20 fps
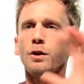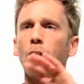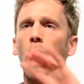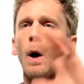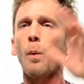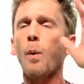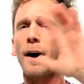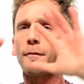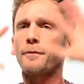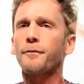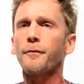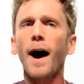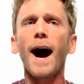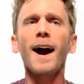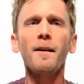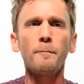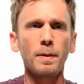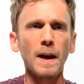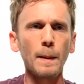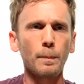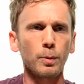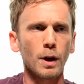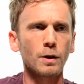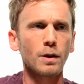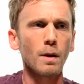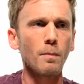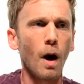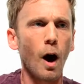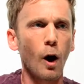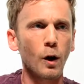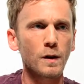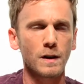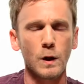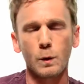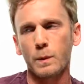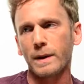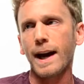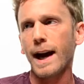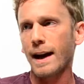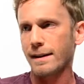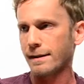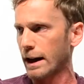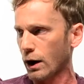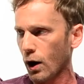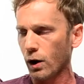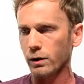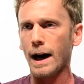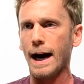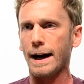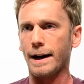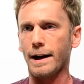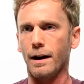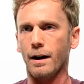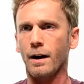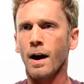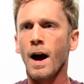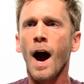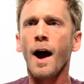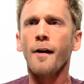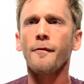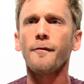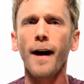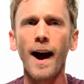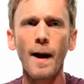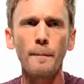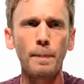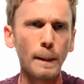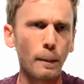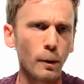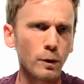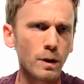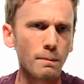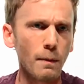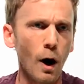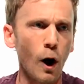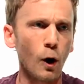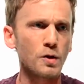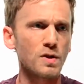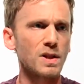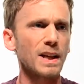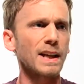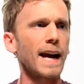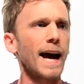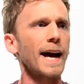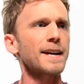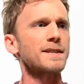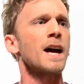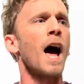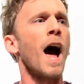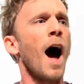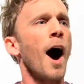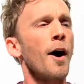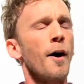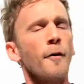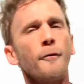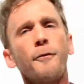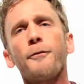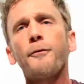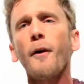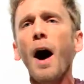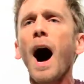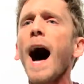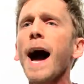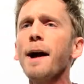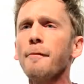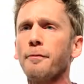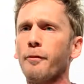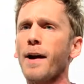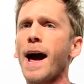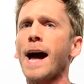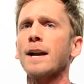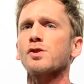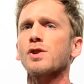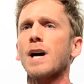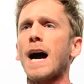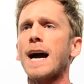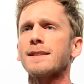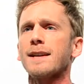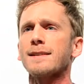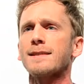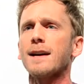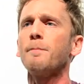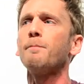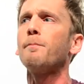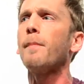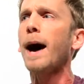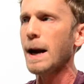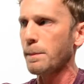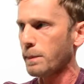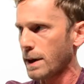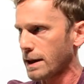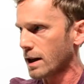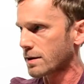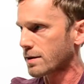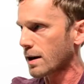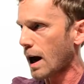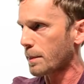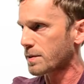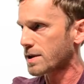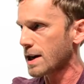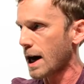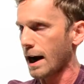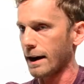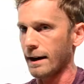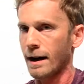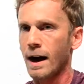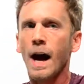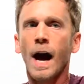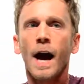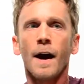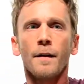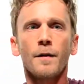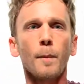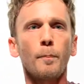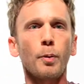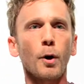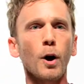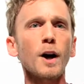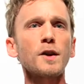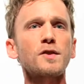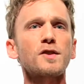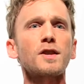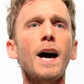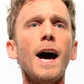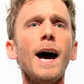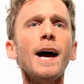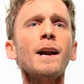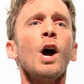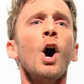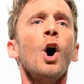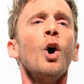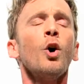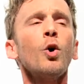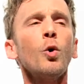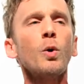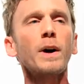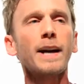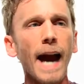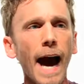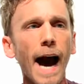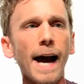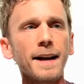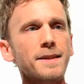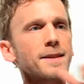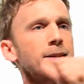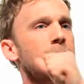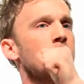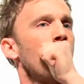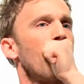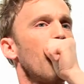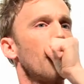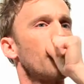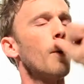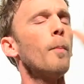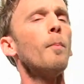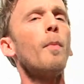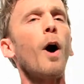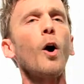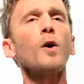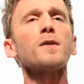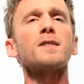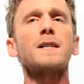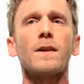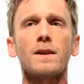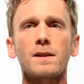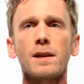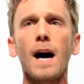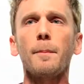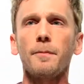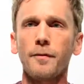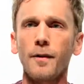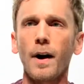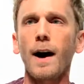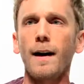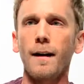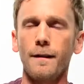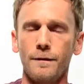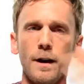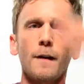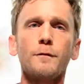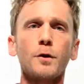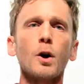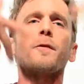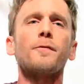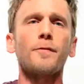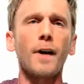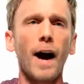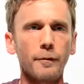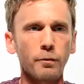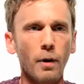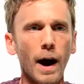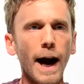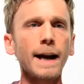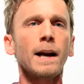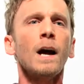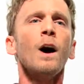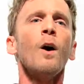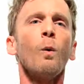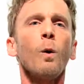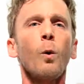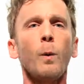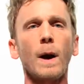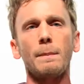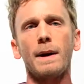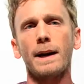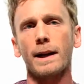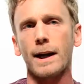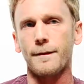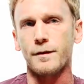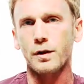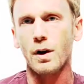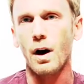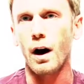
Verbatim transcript: I want five people at the most, because we can't take all night here, five people at the most to guess five franchises that might be in the top 10. The person who gets the most of the top five of, of your five right will win my gift